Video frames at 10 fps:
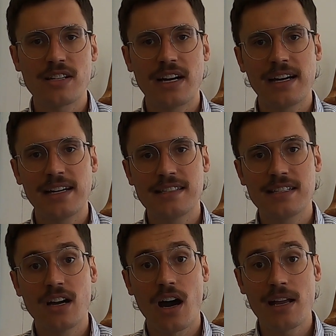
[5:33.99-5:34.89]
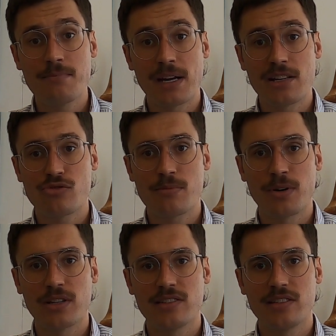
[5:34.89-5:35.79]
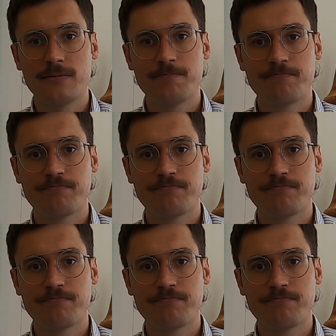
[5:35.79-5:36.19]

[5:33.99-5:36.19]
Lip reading: targeting to guide monetary policy.